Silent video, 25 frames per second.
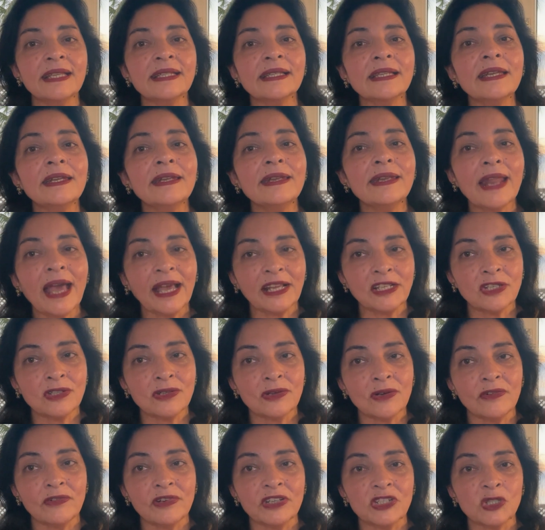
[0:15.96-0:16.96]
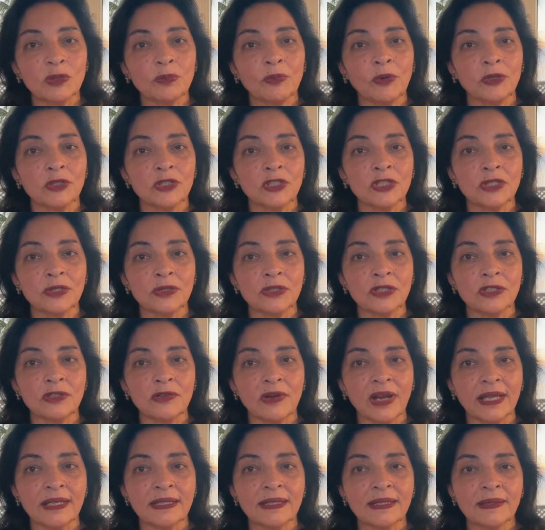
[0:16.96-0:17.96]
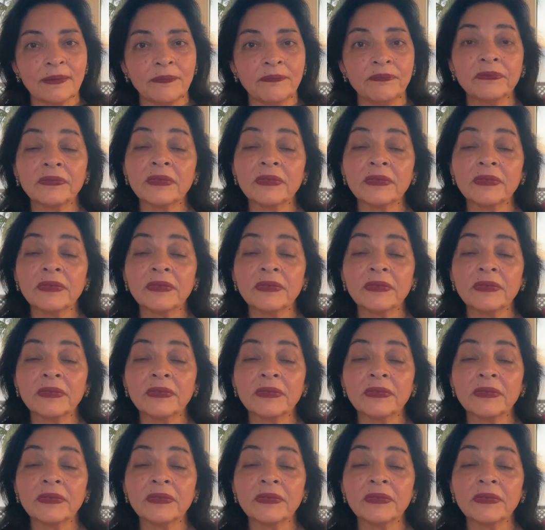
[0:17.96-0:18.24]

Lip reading: is a natural response to stress.